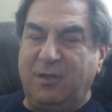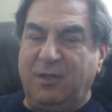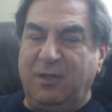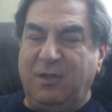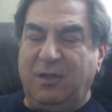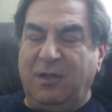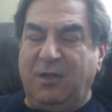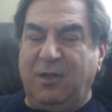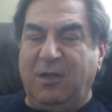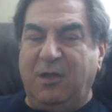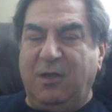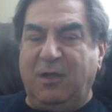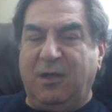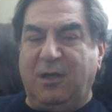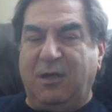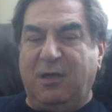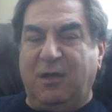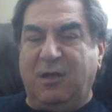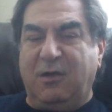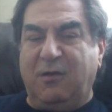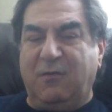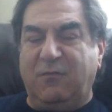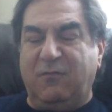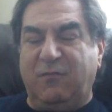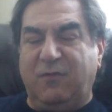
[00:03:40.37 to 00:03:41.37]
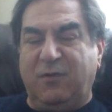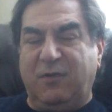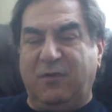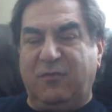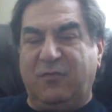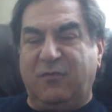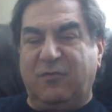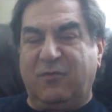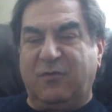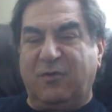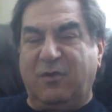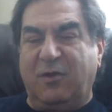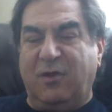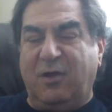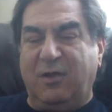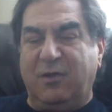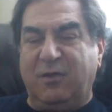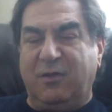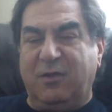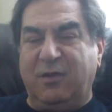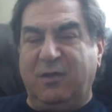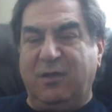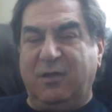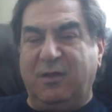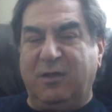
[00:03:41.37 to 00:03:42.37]
uh, which I
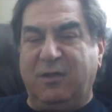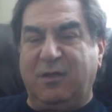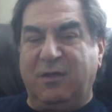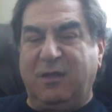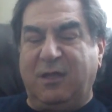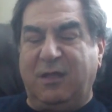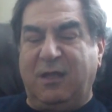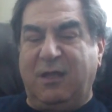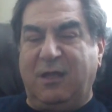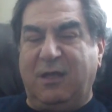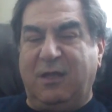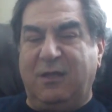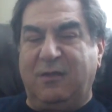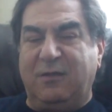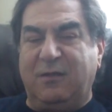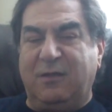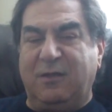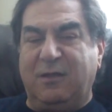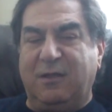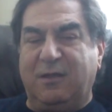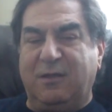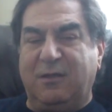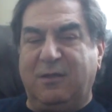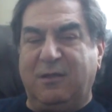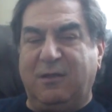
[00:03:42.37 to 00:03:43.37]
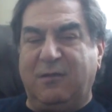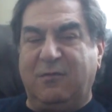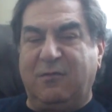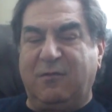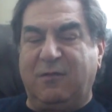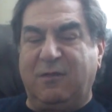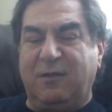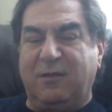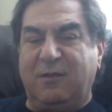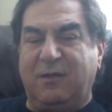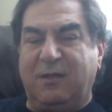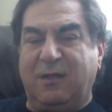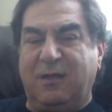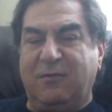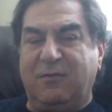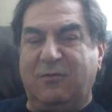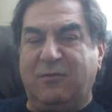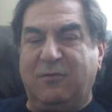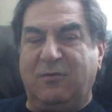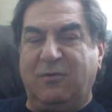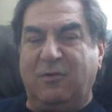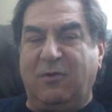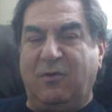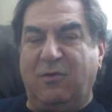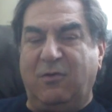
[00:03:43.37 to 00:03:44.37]
did and uh, they said that, you
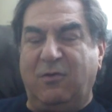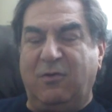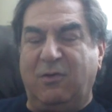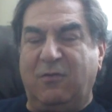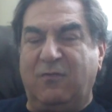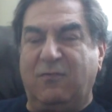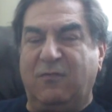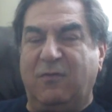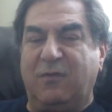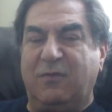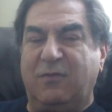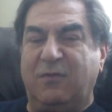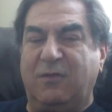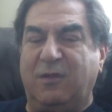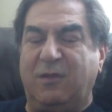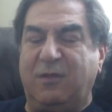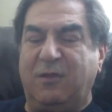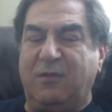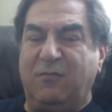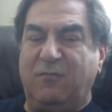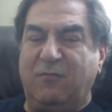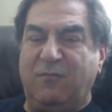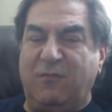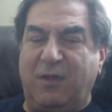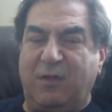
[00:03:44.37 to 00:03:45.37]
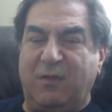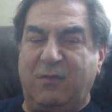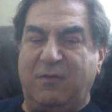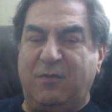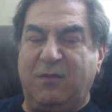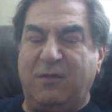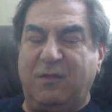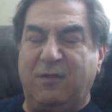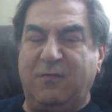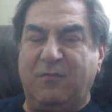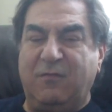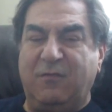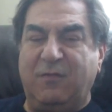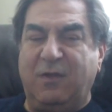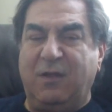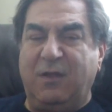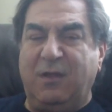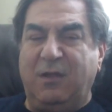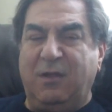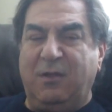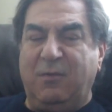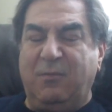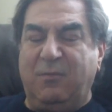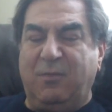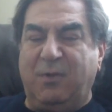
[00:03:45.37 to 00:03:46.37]
know, it was not invasive,
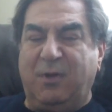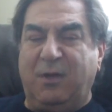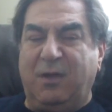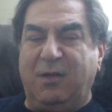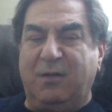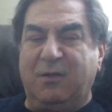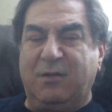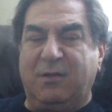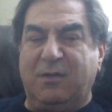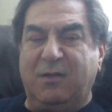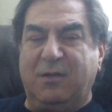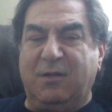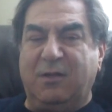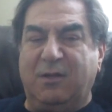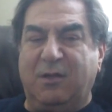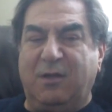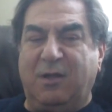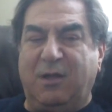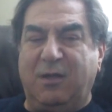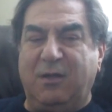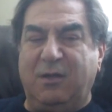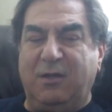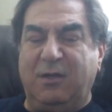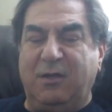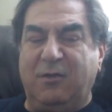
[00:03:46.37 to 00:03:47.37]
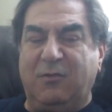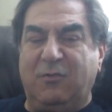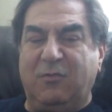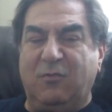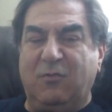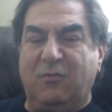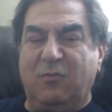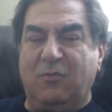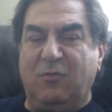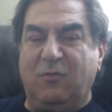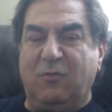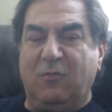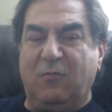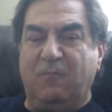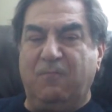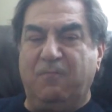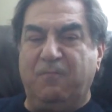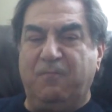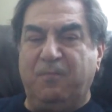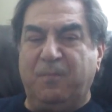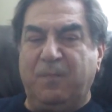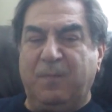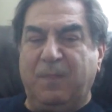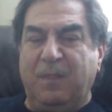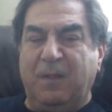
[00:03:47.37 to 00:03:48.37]
but uh, I need to
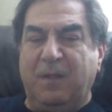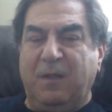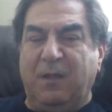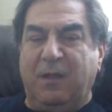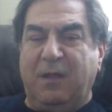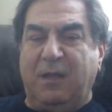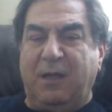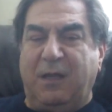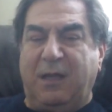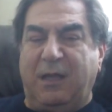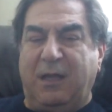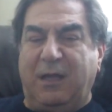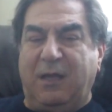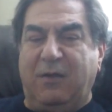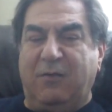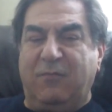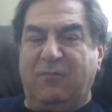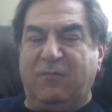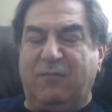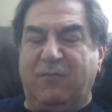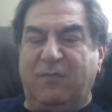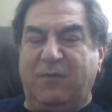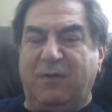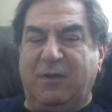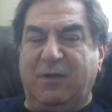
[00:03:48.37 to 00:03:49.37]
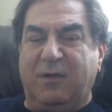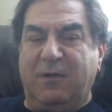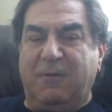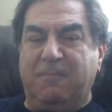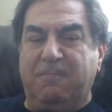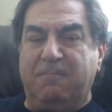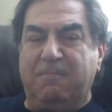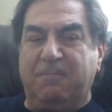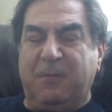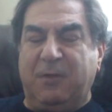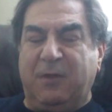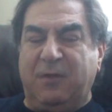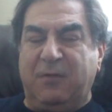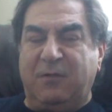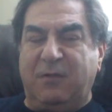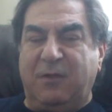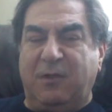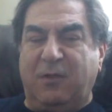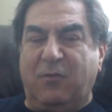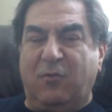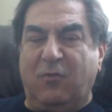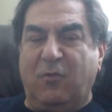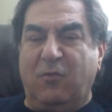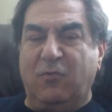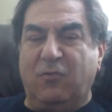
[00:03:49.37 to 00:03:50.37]
have, uh, they're
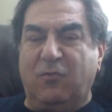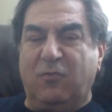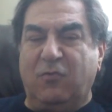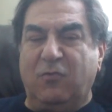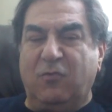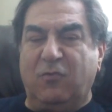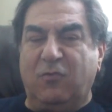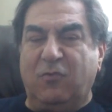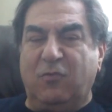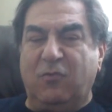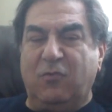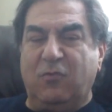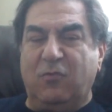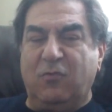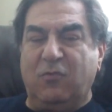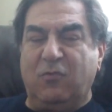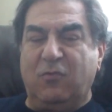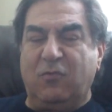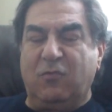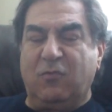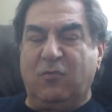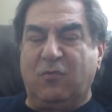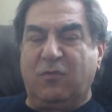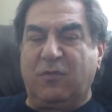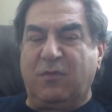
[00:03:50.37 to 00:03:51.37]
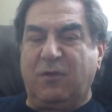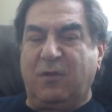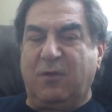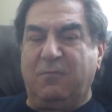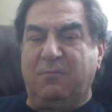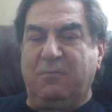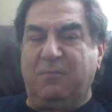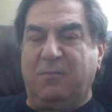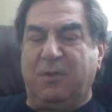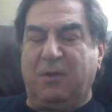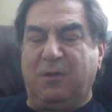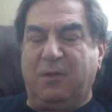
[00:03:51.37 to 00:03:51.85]
going to do some